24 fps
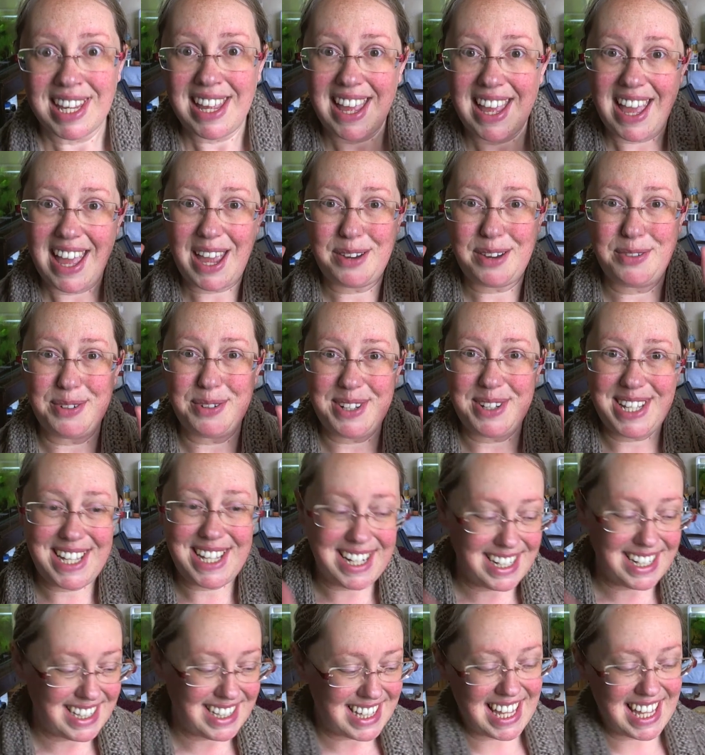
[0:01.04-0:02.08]
Hi
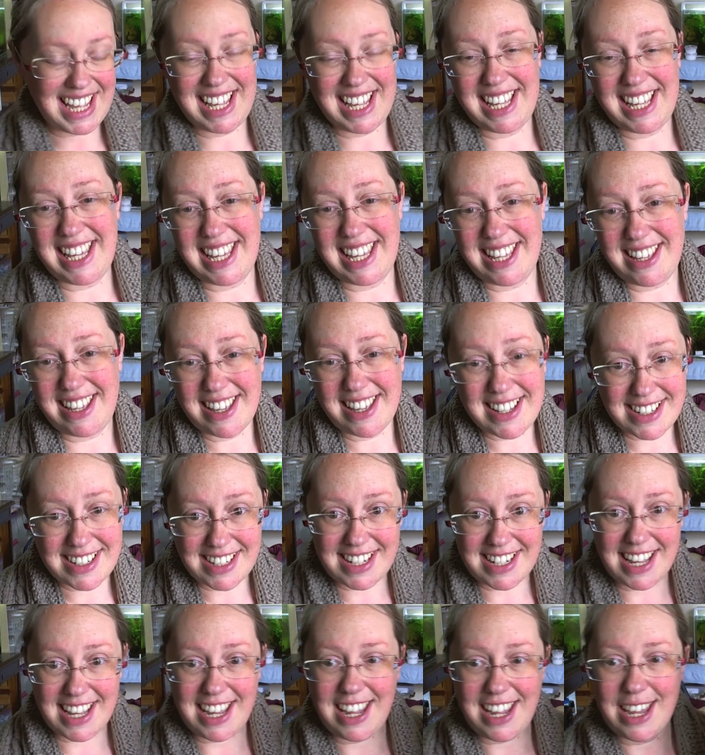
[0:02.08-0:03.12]
everyone, Claire here, and
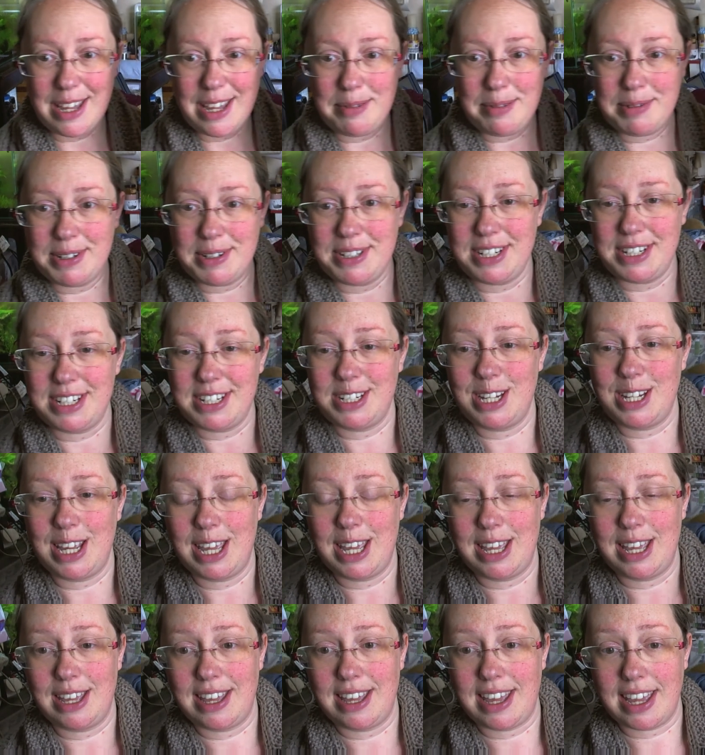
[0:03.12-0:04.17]
today I'm going to
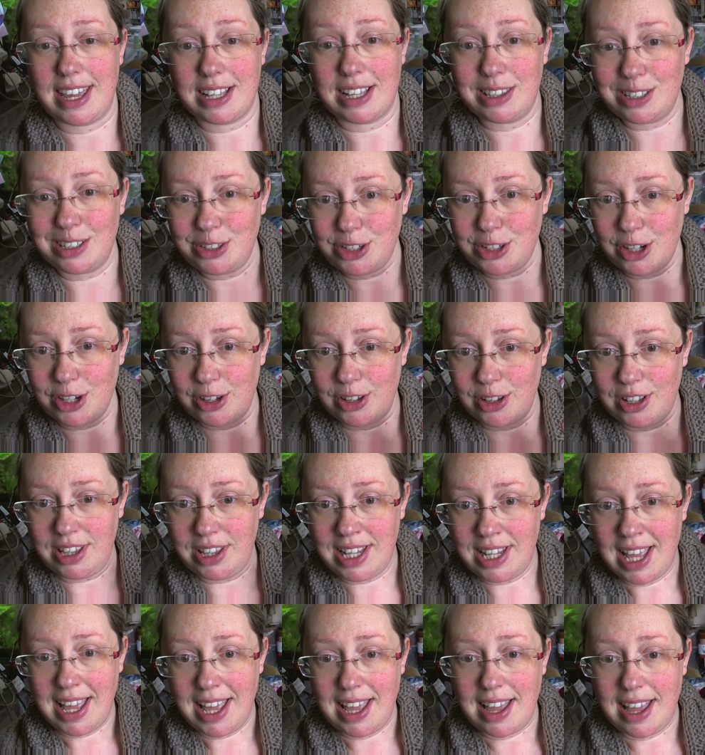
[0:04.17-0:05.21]
share a Lush haul.
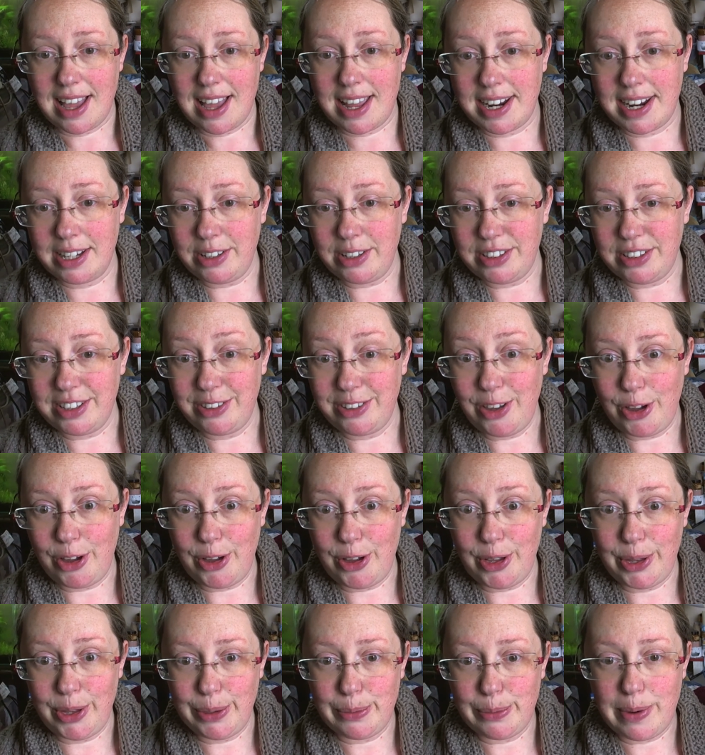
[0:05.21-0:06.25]
And I got this
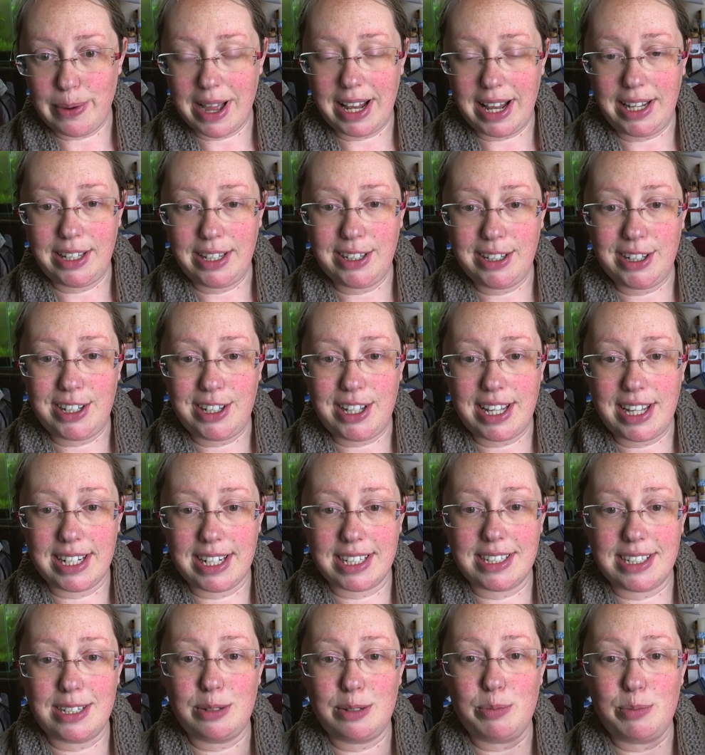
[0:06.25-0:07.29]
haul a while ago and
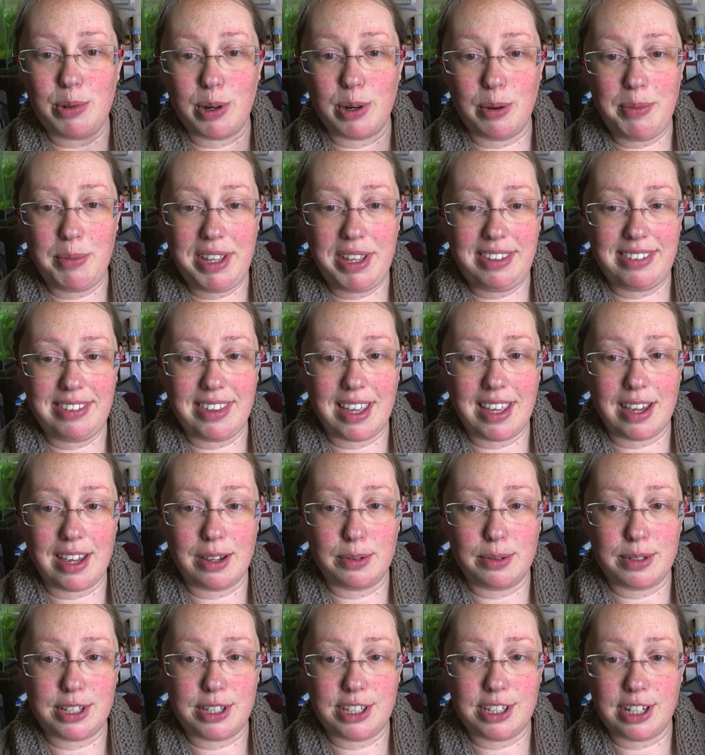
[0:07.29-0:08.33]
I did promise that I
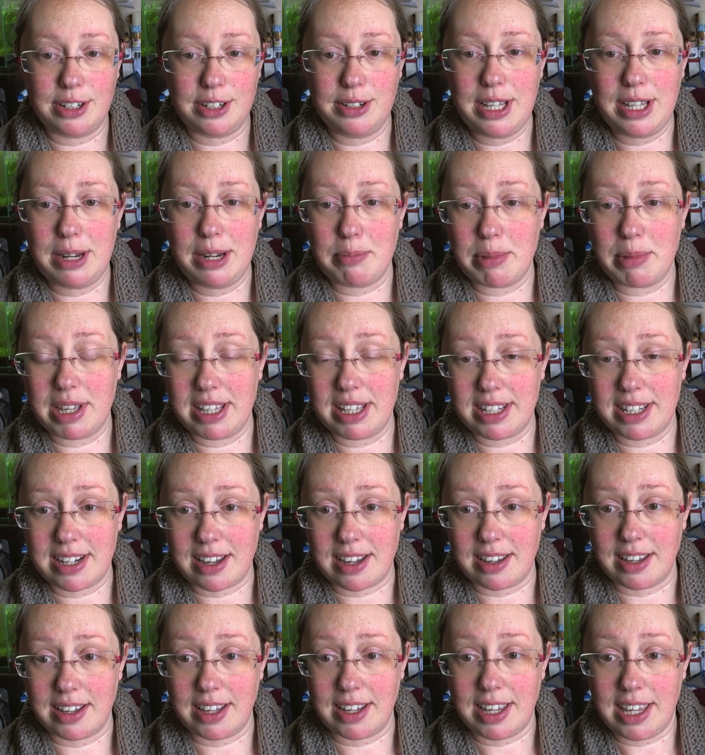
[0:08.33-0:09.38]
would show it, but
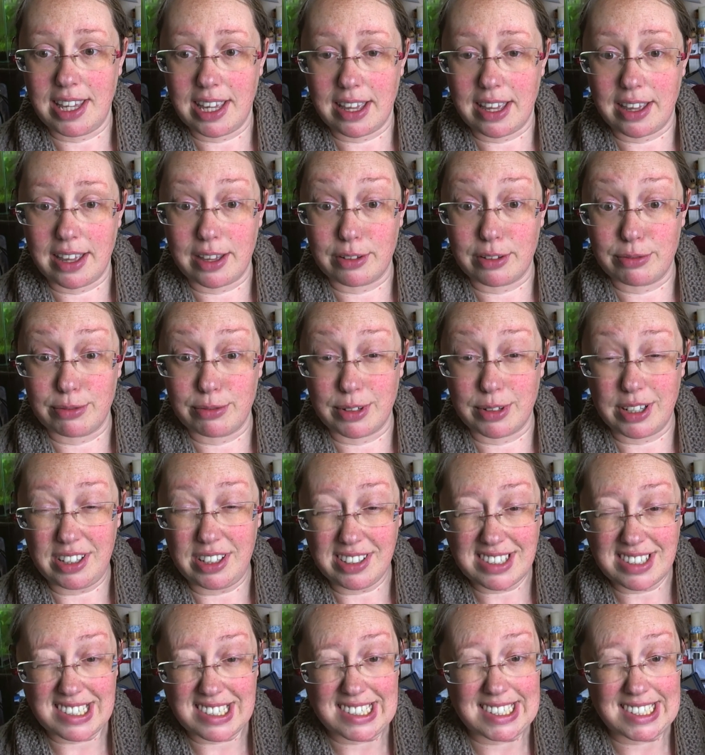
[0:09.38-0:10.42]
I
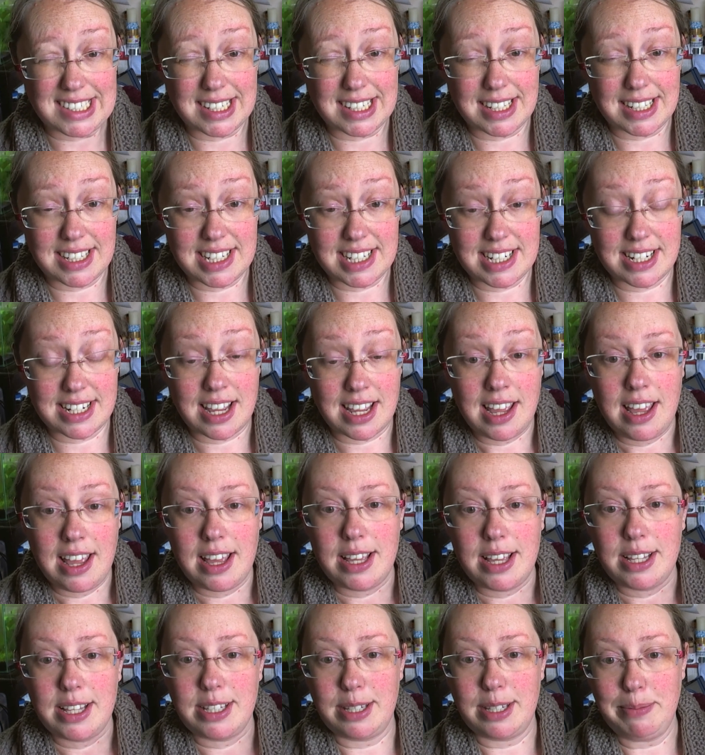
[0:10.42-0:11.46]
forgot, and
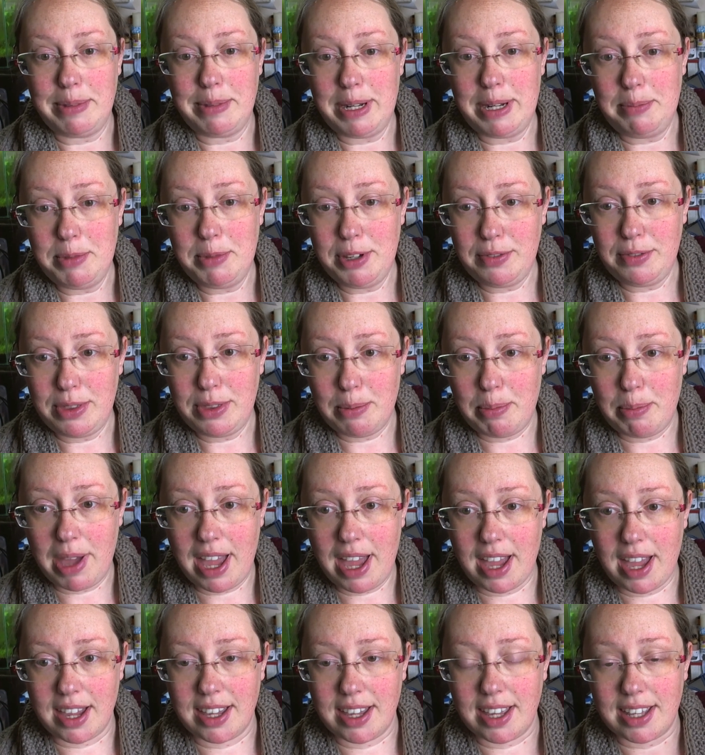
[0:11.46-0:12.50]
somebody moved the
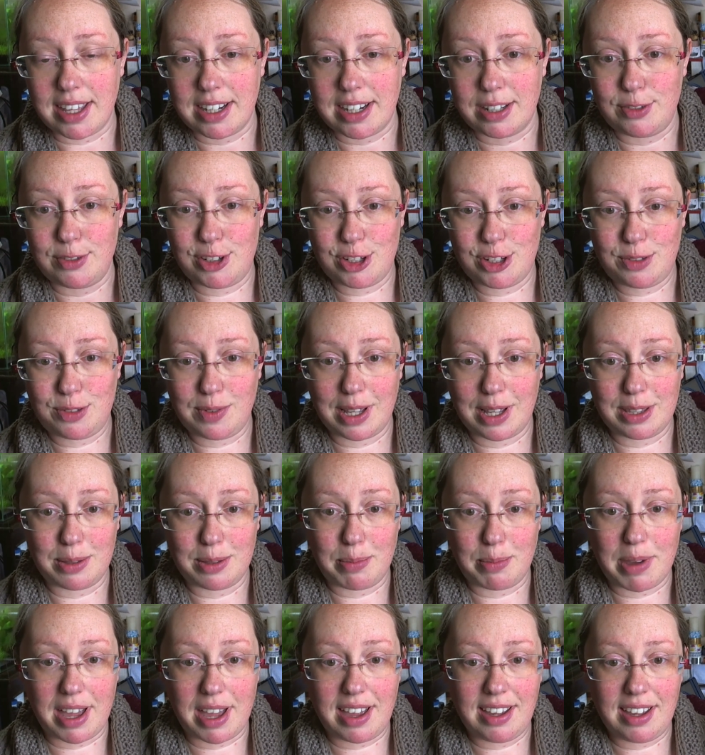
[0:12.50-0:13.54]
bag and I've just found the
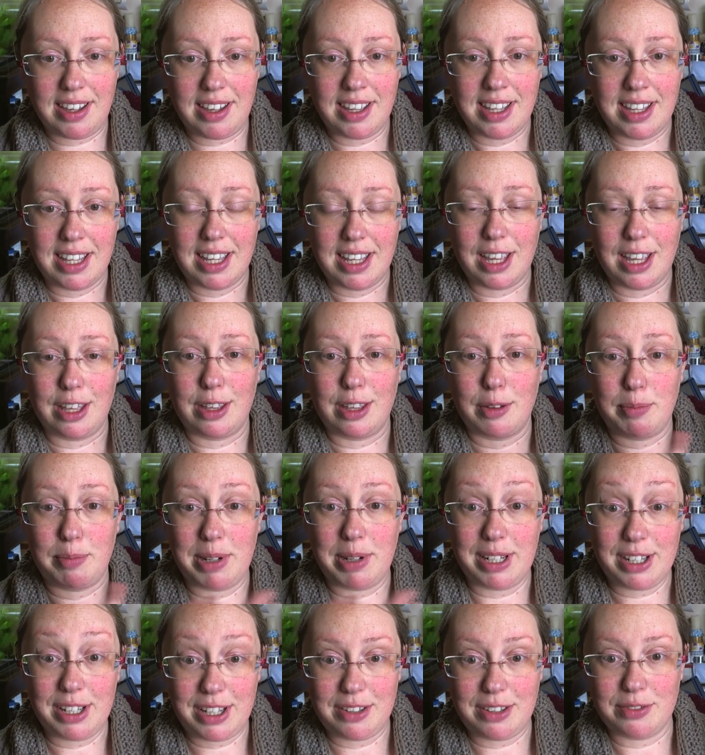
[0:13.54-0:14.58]
bag that I've
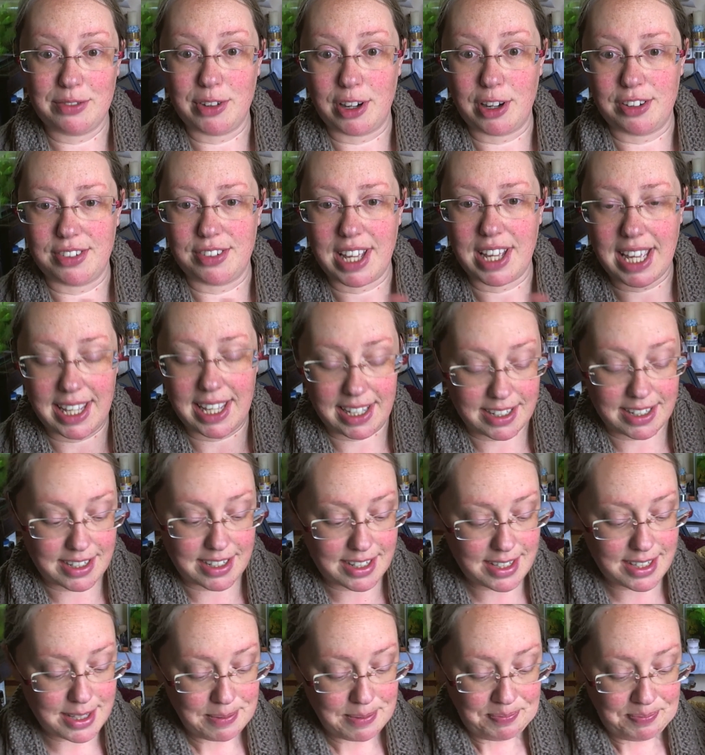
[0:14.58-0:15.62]
been looking for
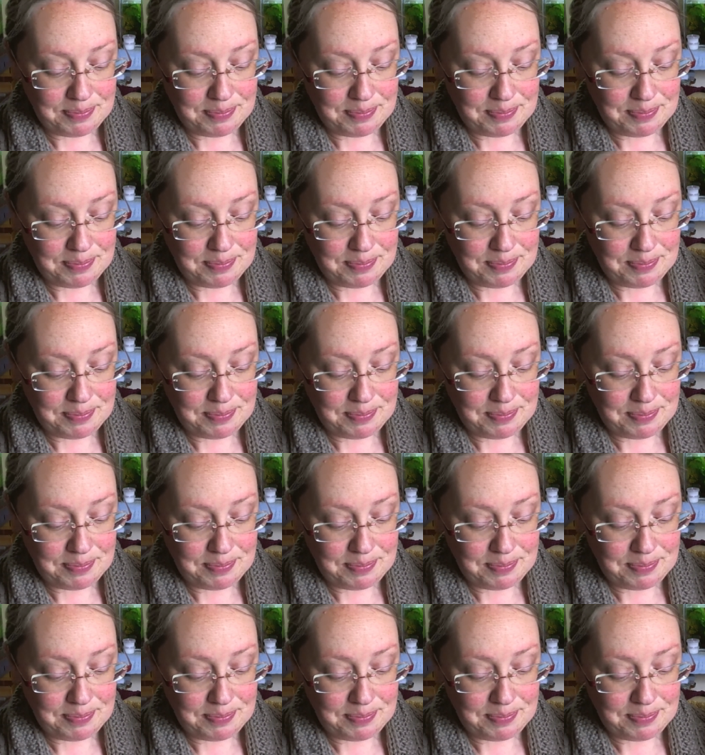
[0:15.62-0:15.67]
ages.